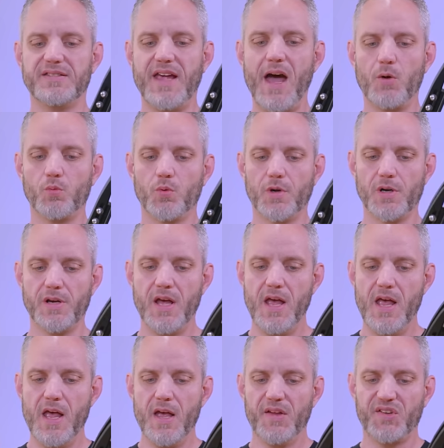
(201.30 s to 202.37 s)
downward.
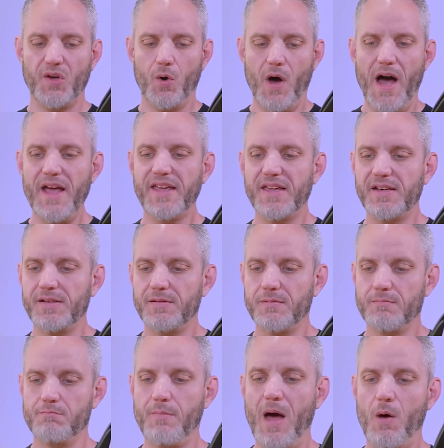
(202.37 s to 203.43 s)
So I
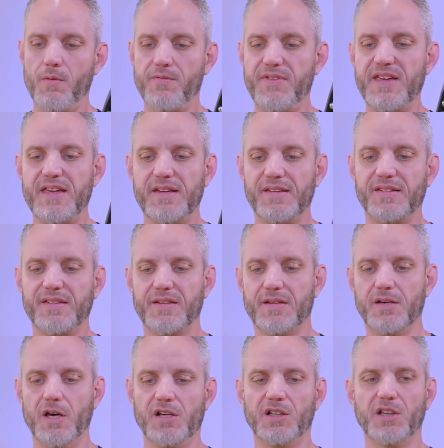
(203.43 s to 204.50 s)
can mount
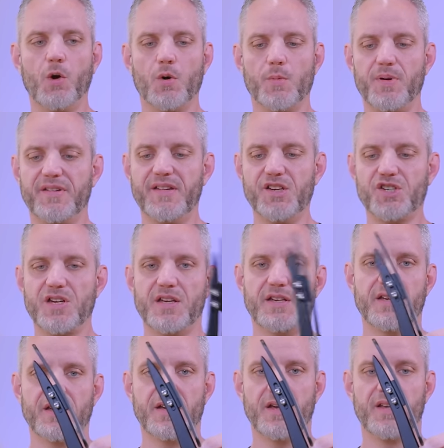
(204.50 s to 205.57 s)
these in a lower
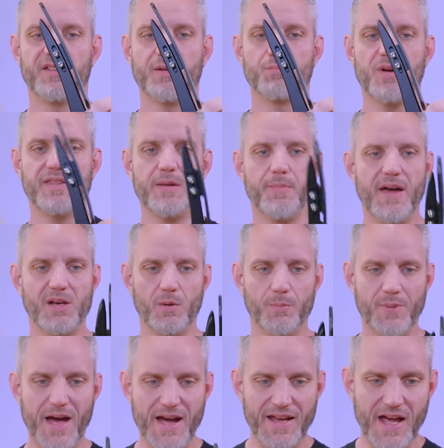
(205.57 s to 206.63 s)
position to bring the pedal
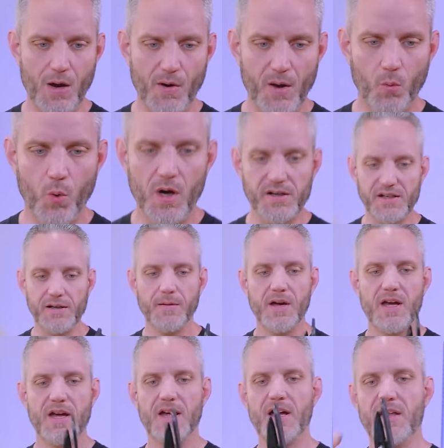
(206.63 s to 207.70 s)
back how I want it.
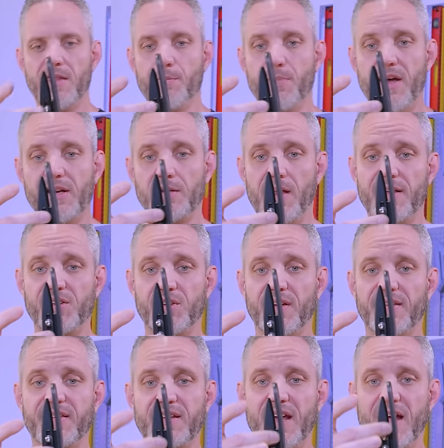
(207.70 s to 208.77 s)
The pedal, as you can
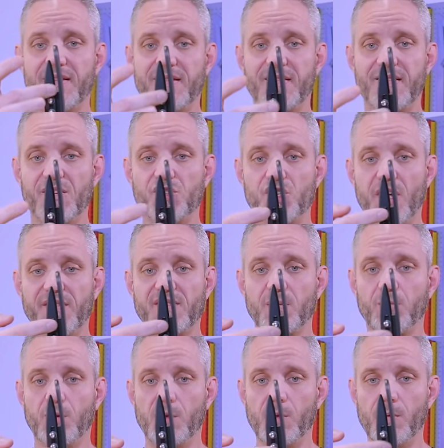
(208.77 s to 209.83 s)
see, has this
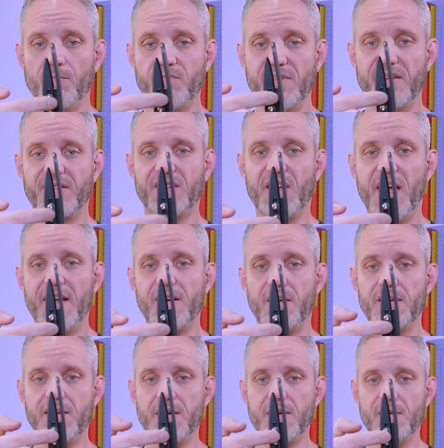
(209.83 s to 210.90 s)
adjustable slide
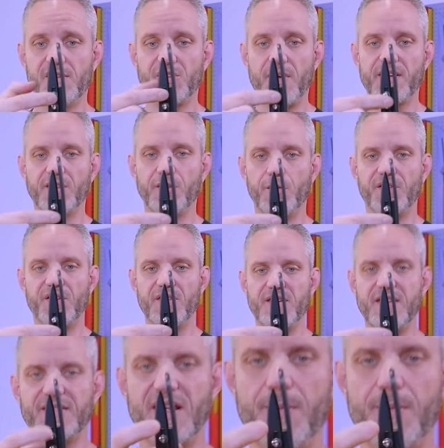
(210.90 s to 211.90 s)
on here, so I can loosen these